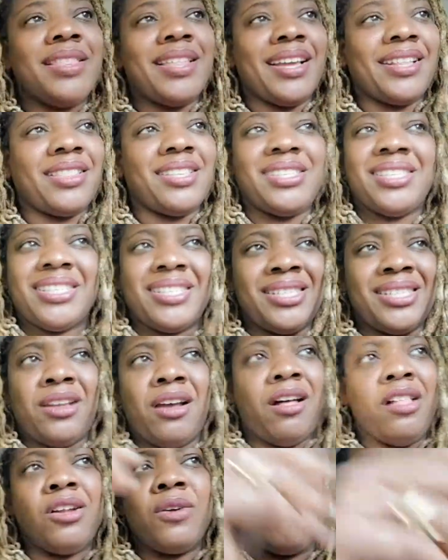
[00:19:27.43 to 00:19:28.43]
the
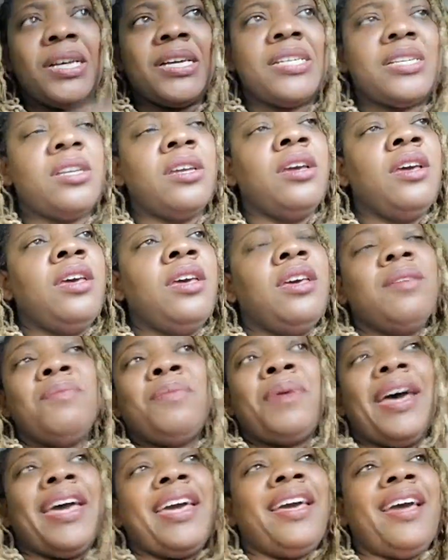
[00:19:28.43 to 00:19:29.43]
$60 one.
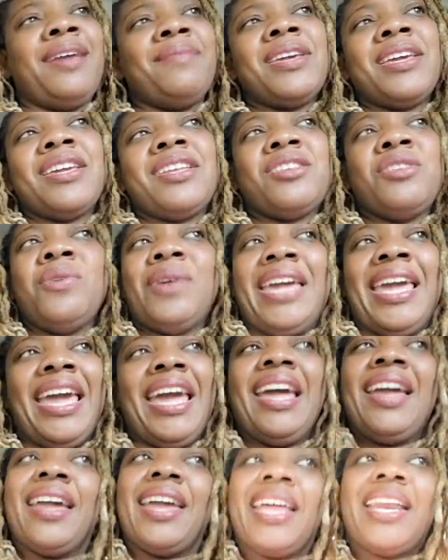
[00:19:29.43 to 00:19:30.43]
But I mean, you
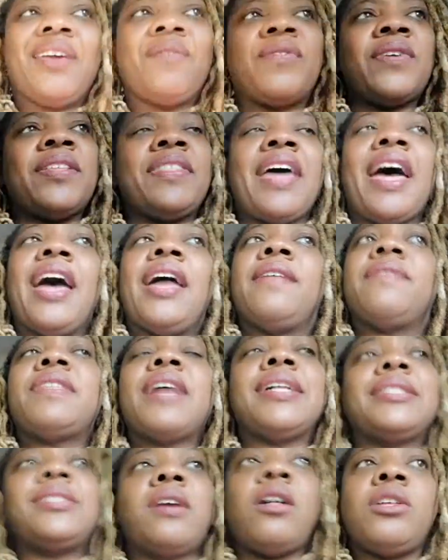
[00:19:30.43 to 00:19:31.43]
can't get it for that if
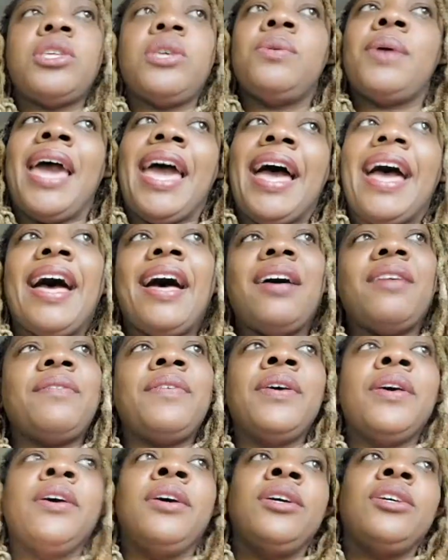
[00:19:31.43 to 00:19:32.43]
that's all you have.
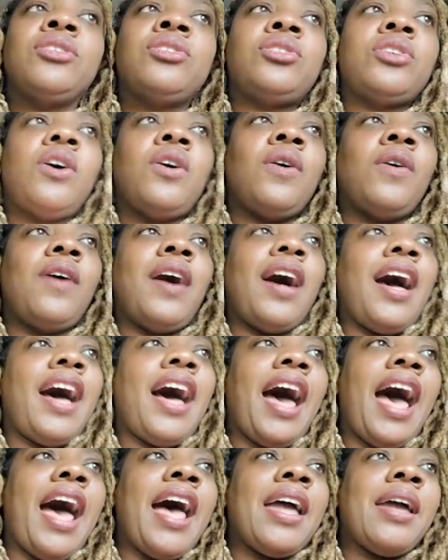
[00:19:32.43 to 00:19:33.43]
So
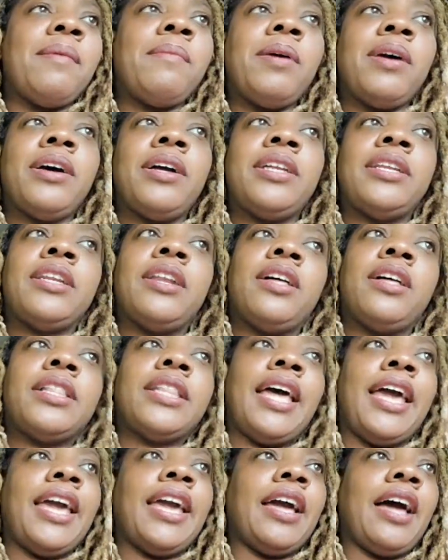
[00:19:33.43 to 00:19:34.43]
I'm on
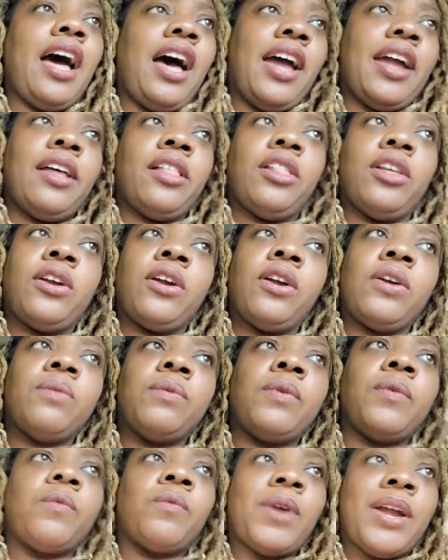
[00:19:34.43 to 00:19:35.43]
high alert
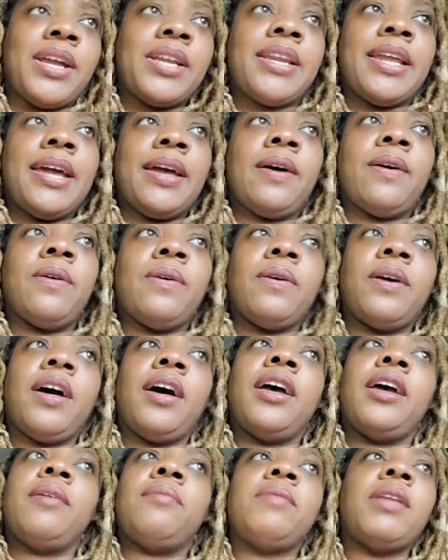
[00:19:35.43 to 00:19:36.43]
right now.
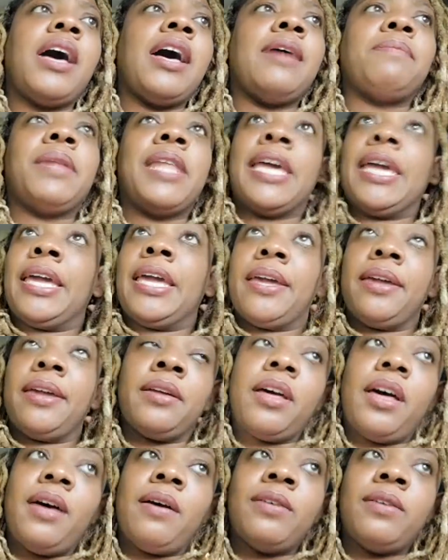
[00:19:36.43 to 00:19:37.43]
I am not playing.
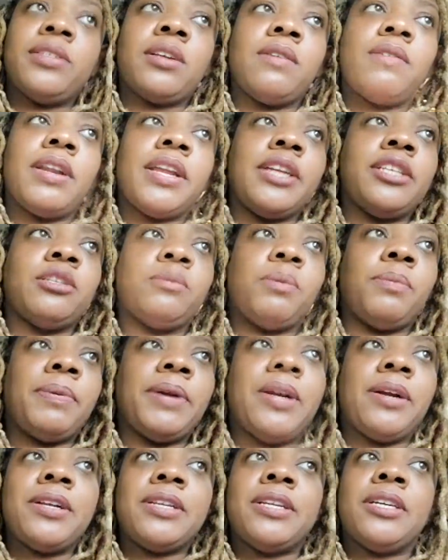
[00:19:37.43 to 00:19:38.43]
I was already into
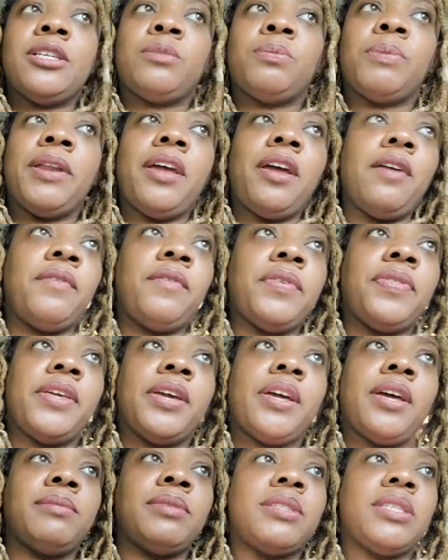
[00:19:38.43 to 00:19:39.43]
preparedness, but
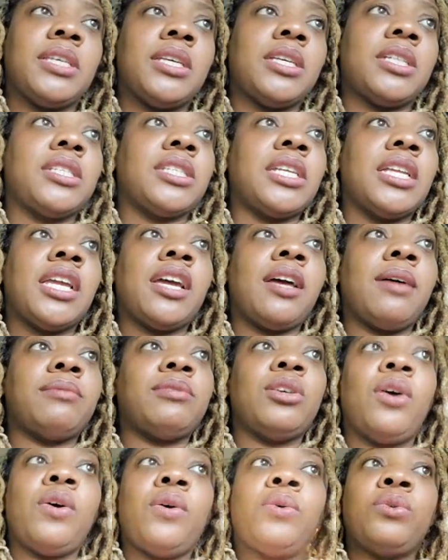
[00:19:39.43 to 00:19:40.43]
everything I'm seeing is leading up
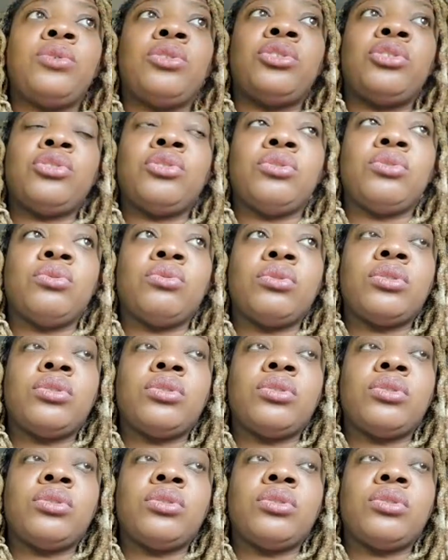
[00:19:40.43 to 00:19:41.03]
to, oh shoot,